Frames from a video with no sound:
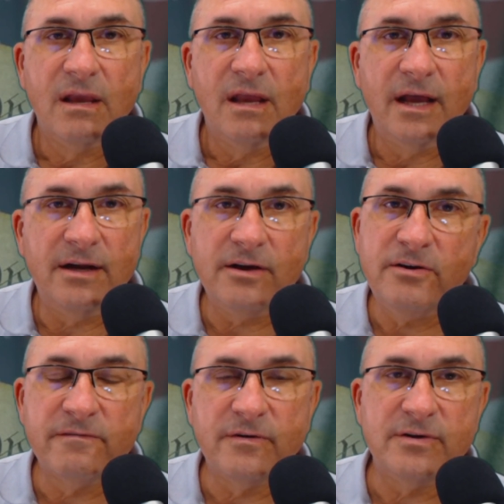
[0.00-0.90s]
An
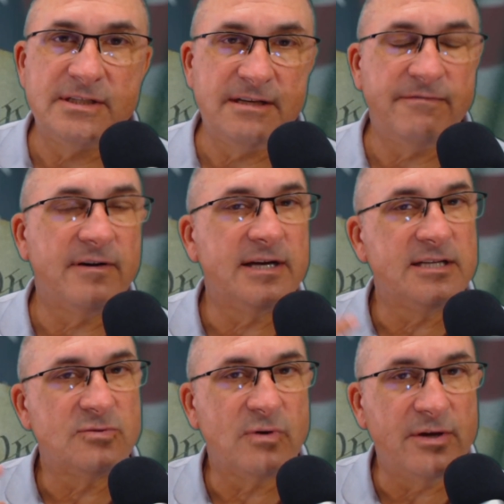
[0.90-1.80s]
undervote is defined
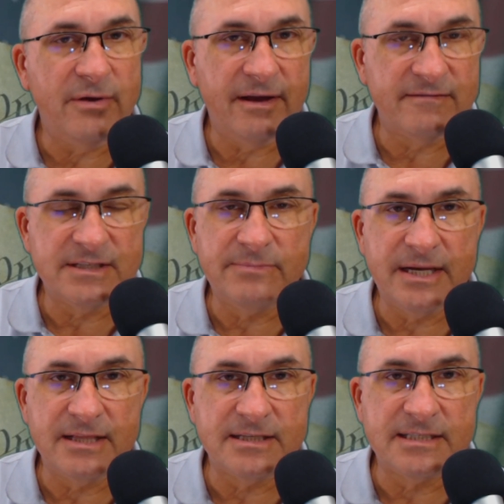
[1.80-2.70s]
as where you have
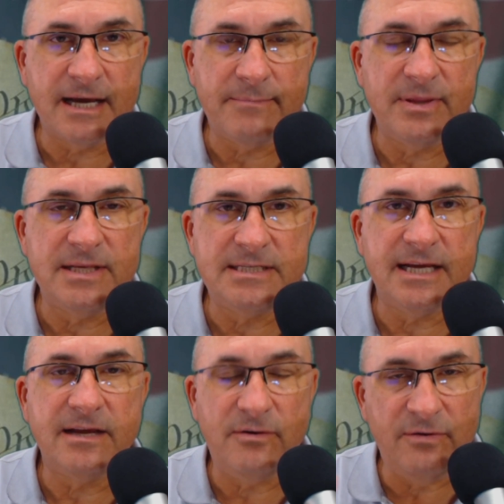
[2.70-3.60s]
somebody at the top of the
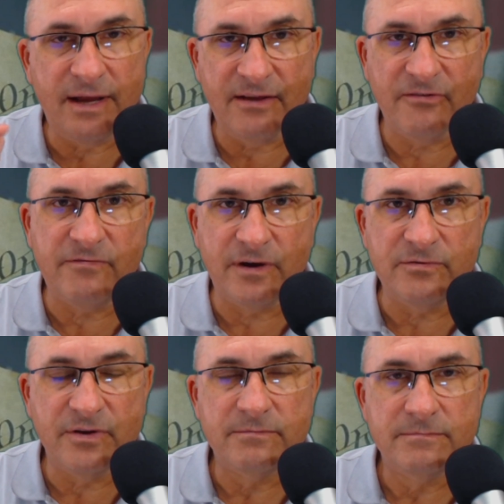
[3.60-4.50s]
ticket who has a
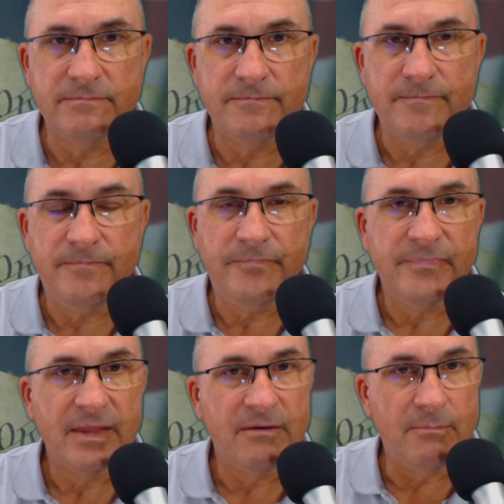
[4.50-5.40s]
vote.
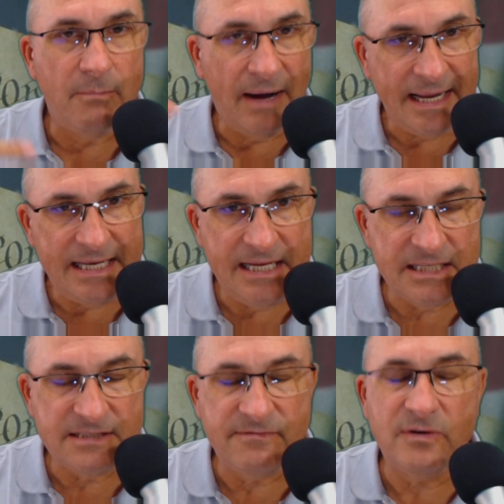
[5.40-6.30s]
Biden
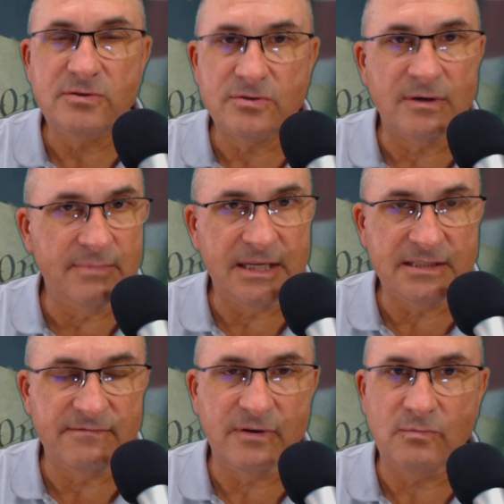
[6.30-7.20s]
gets a vote, Trump gets
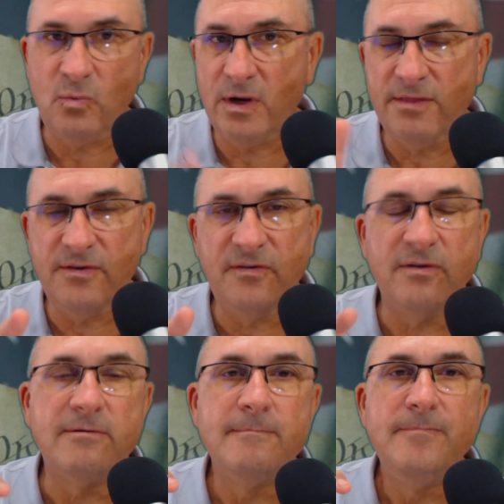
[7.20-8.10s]
a vote, one of the two.